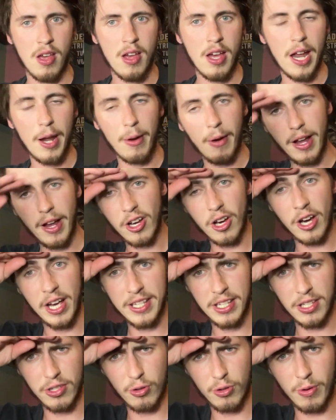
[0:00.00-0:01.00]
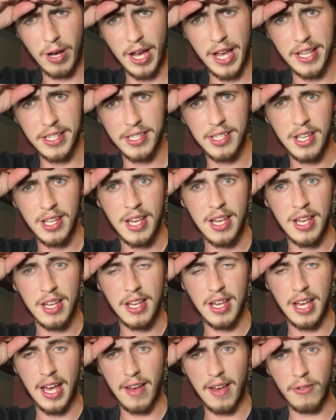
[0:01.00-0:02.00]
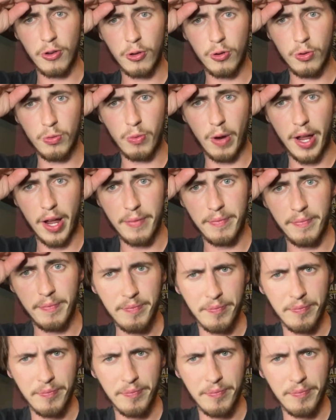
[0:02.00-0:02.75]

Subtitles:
Anyway, guys, as always, have a good one.